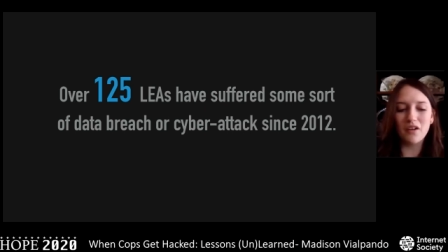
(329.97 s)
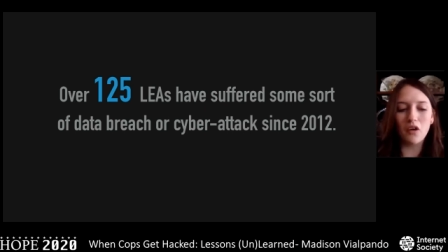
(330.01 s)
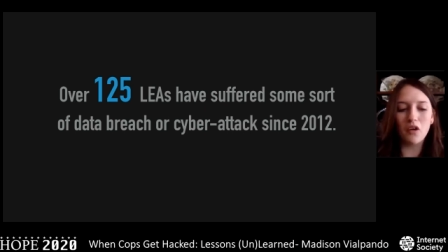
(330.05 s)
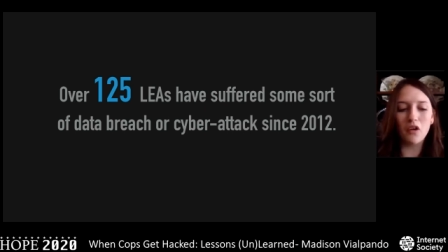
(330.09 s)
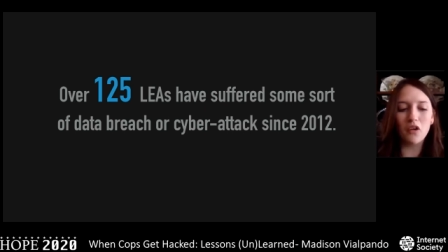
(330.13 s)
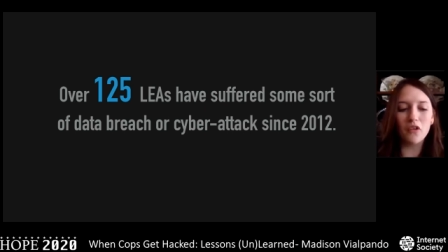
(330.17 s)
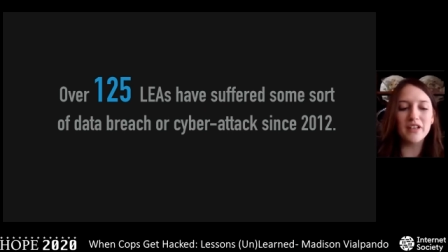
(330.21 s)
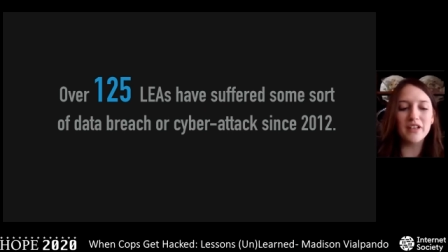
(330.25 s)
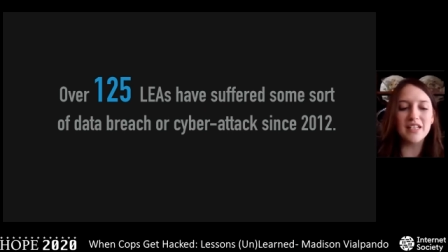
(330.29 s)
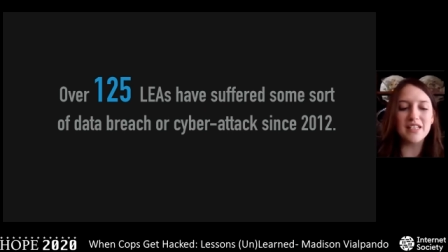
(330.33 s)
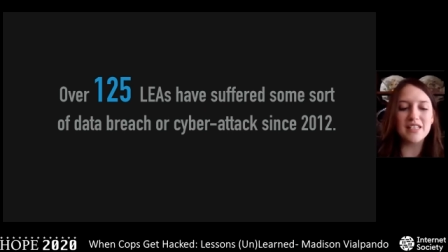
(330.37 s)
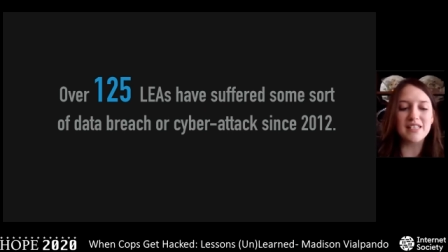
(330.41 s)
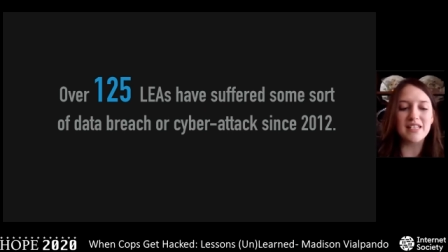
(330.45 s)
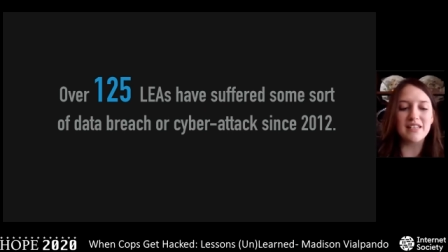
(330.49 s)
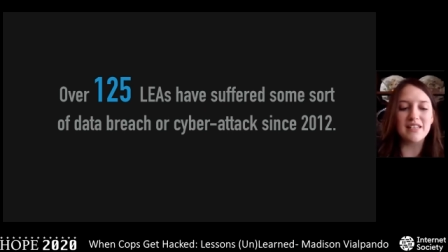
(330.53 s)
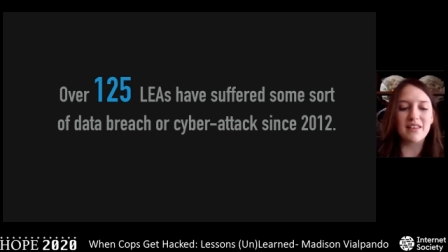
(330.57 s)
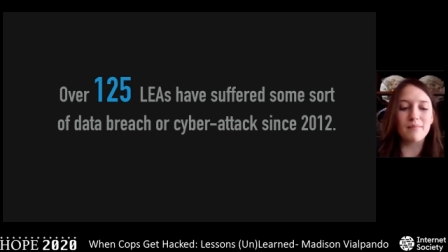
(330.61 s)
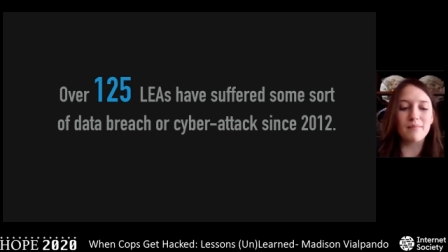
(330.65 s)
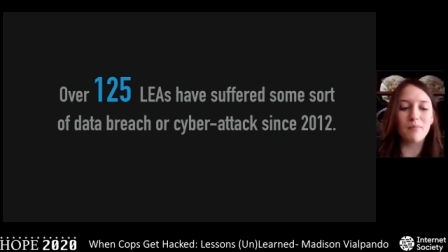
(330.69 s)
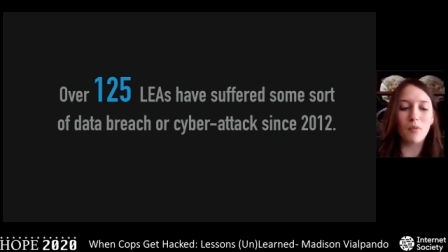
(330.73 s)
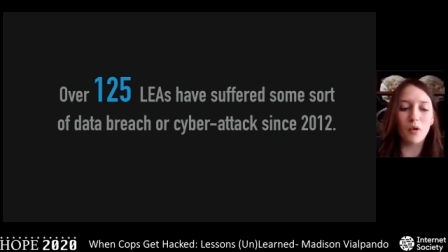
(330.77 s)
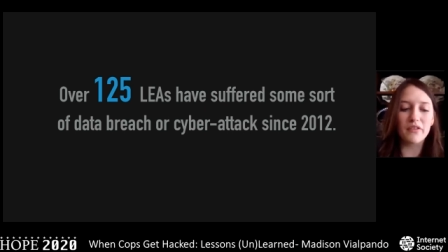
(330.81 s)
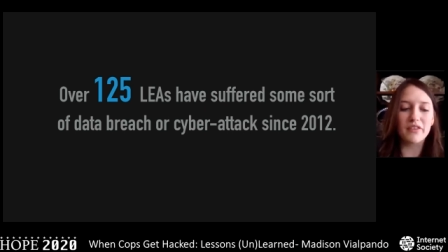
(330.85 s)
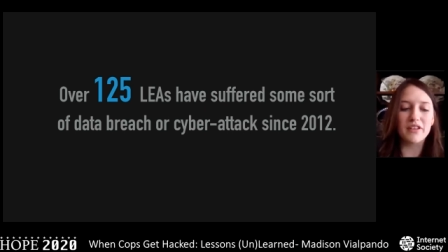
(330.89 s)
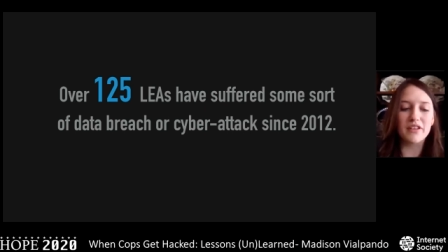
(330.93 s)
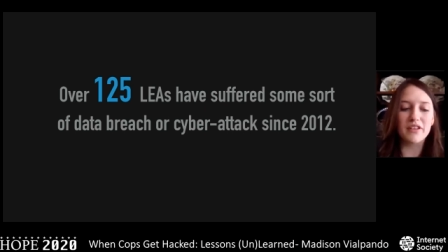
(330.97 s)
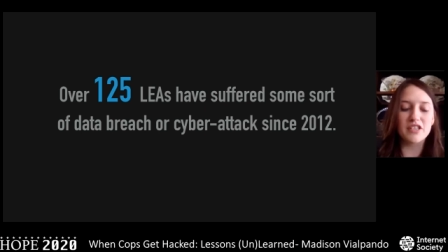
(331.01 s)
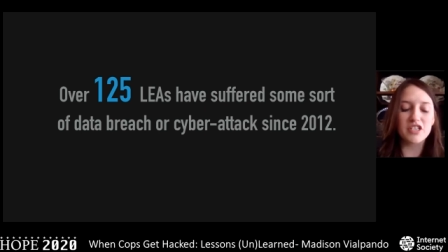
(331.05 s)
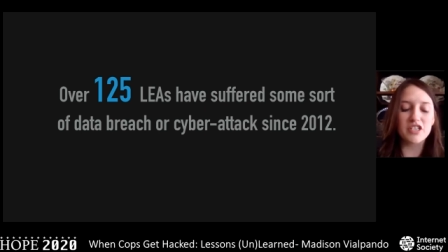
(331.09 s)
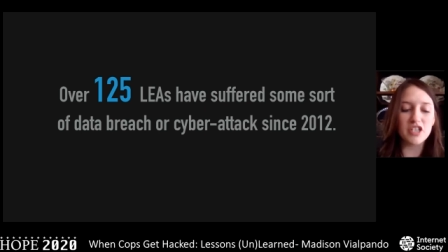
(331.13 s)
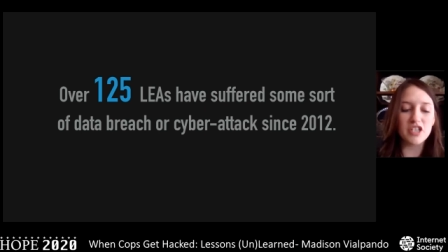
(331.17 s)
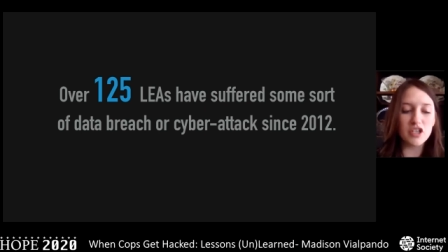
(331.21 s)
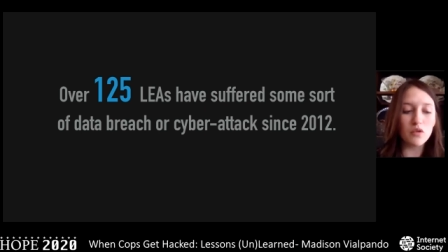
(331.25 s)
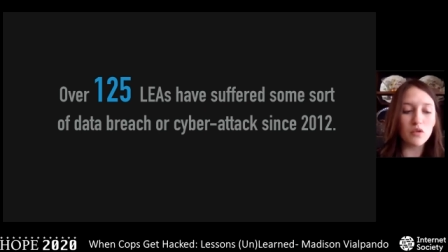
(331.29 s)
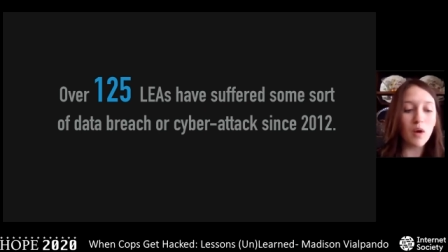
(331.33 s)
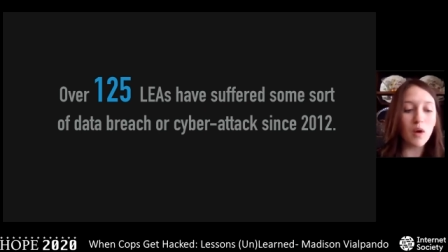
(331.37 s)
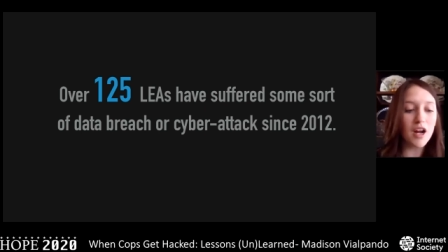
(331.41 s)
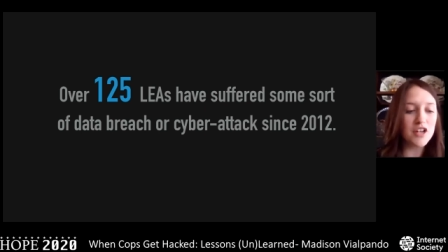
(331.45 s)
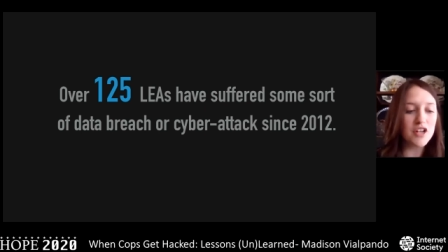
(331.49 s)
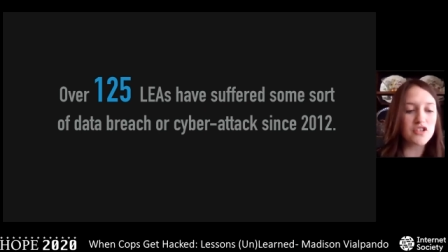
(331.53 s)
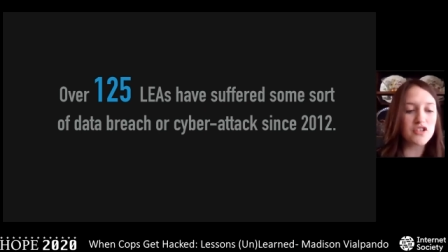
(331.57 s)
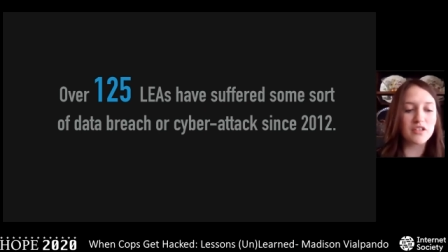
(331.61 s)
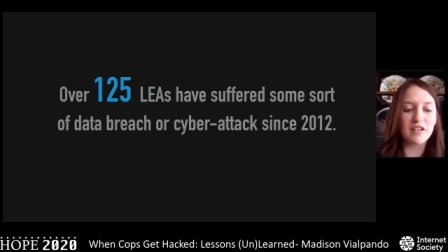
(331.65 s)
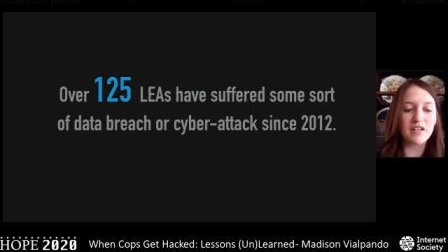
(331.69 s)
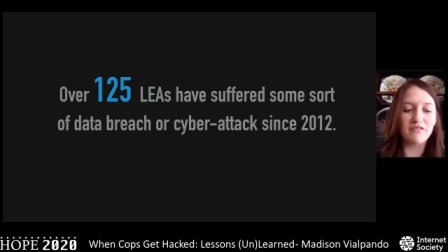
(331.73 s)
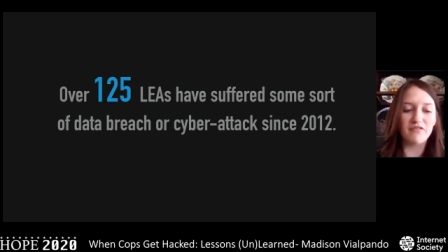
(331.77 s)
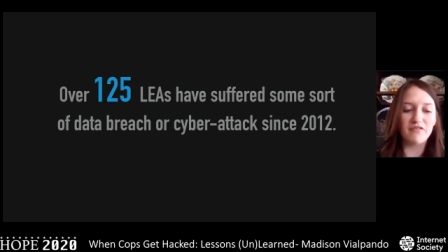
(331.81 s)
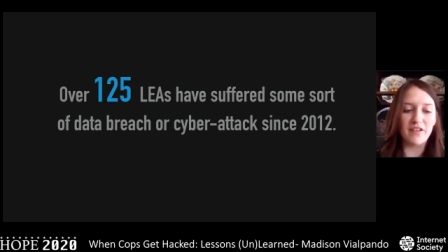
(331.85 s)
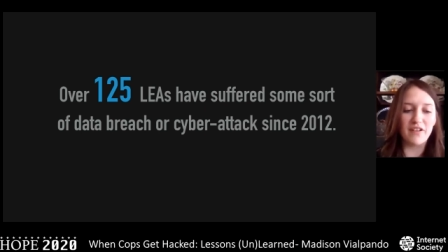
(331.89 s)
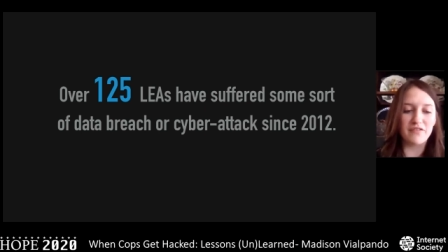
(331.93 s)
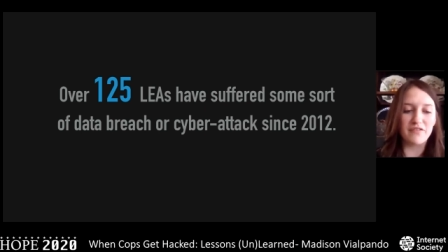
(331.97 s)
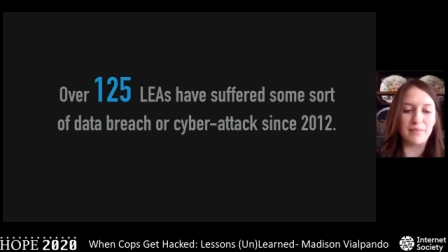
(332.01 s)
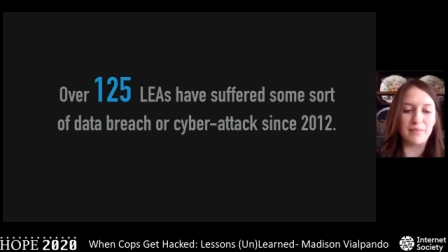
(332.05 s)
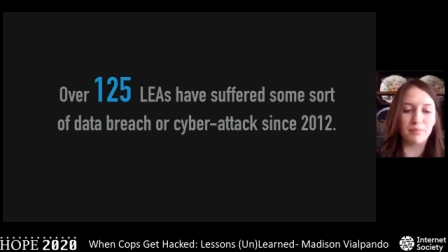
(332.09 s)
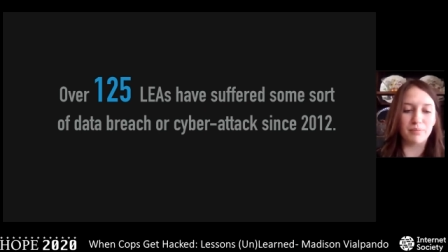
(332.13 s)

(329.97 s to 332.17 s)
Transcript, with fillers: only to see that more than 250